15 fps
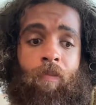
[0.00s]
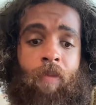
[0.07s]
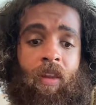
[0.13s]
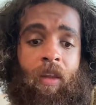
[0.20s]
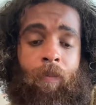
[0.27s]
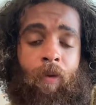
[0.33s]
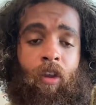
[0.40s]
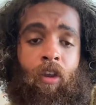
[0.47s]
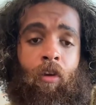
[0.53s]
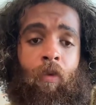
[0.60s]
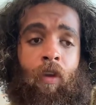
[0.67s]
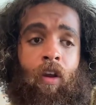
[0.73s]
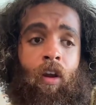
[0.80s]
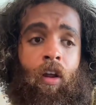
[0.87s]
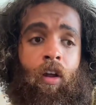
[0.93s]
been the
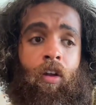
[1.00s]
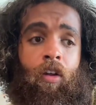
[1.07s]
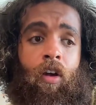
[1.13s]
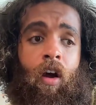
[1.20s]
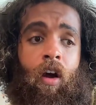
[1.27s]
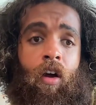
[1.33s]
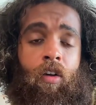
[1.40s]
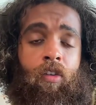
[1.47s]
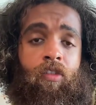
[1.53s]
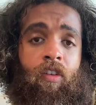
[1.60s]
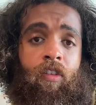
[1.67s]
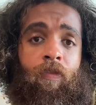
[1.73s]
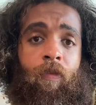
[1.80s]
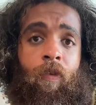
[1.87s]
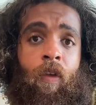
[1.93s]
procuring cause
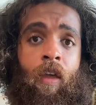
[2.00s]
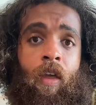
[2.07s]
of